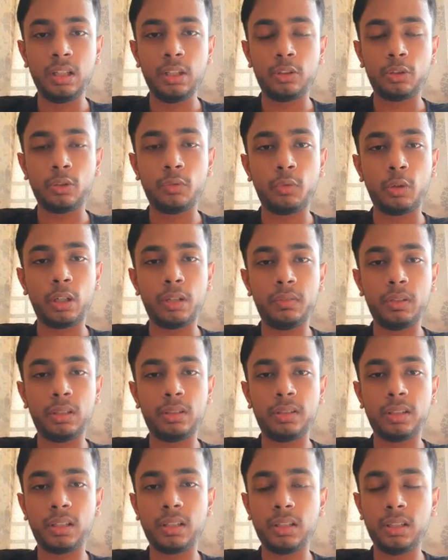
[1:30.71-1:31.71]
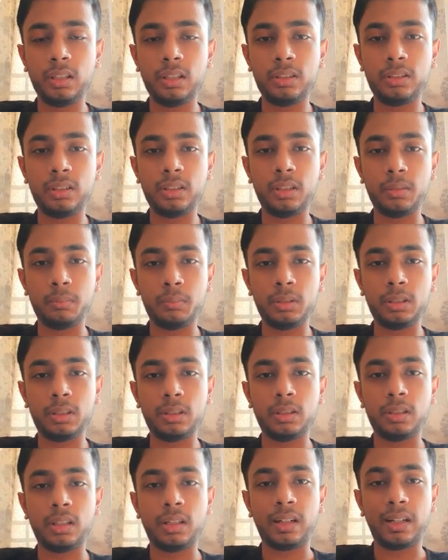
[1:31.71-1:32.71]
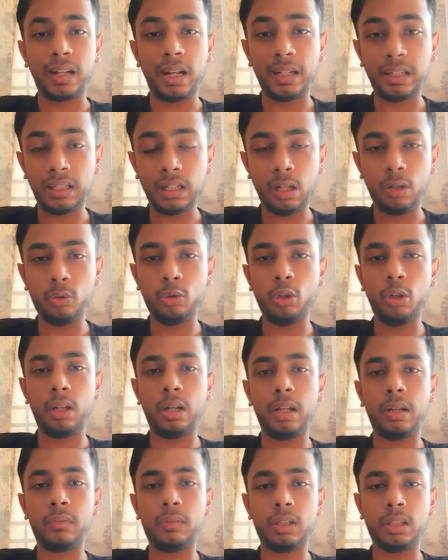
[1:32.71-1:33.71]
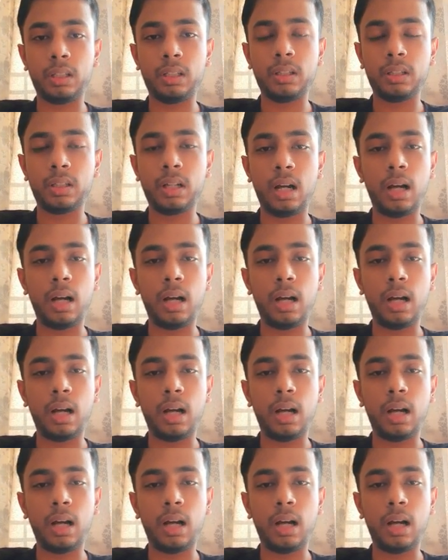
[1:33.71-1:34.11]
So whatever single digit number right now you are having,